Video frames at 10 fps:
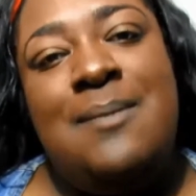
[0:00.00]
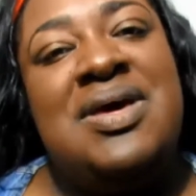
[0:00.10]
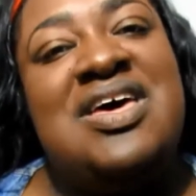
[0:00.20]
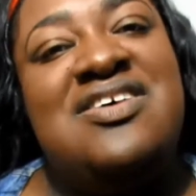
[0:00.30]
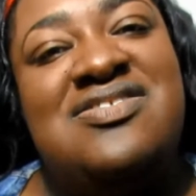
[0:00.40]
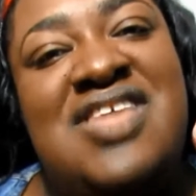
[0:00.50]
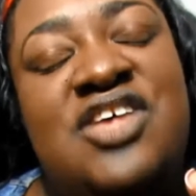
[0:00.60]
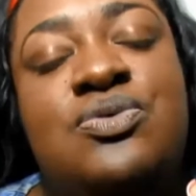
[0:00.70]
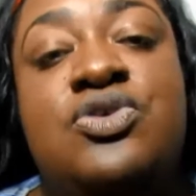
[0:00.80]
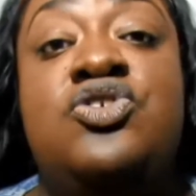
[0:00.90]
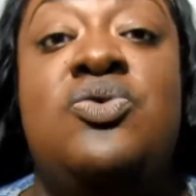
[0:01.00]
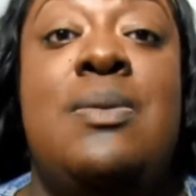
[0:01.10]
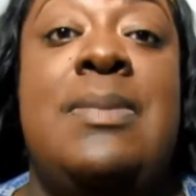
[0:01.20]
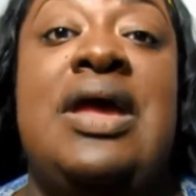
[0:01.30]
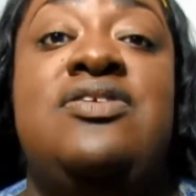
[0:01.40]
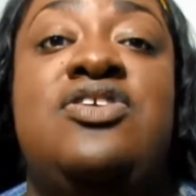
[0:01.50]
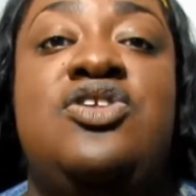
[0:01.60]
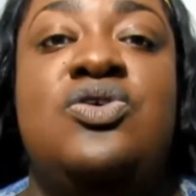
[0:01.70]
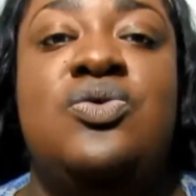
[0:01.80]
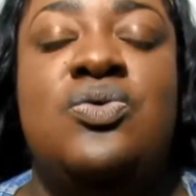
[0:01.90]
Because that's what you were made to
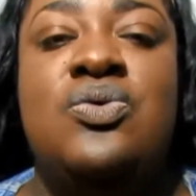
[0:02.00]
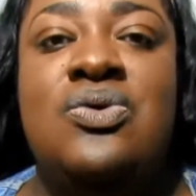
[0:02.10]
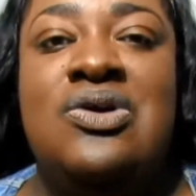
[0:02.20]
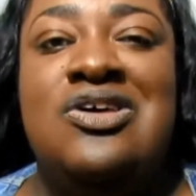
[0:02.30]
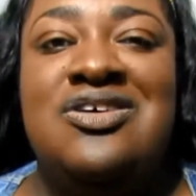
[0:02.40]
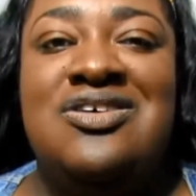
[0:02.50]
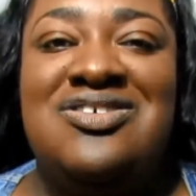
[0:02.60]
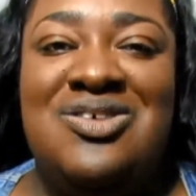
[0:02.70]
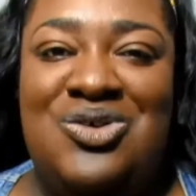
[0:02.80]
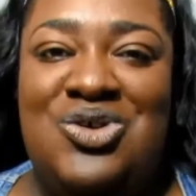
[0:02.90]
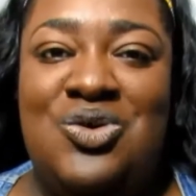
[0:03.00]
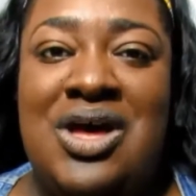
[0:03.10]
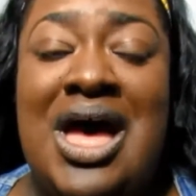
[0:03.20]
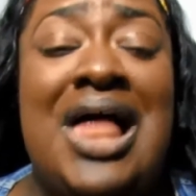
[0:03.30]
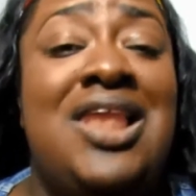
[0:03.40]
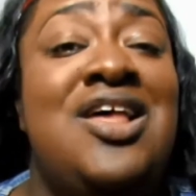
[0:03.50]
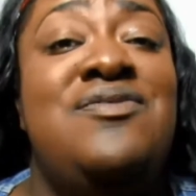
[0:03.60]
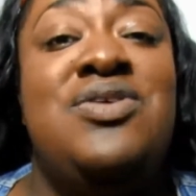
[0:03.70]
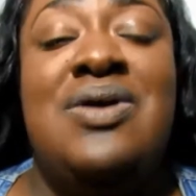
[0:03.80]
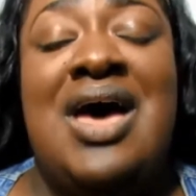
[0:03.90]
do. So do it. I
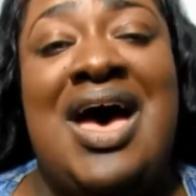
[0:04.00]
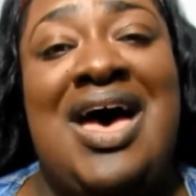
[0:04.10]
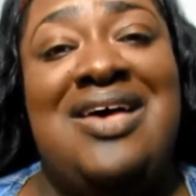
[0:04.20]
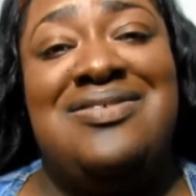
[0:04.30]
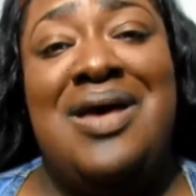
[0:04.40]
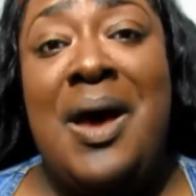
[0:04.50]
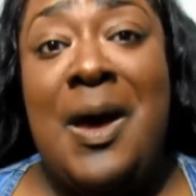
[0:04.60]
love you guys.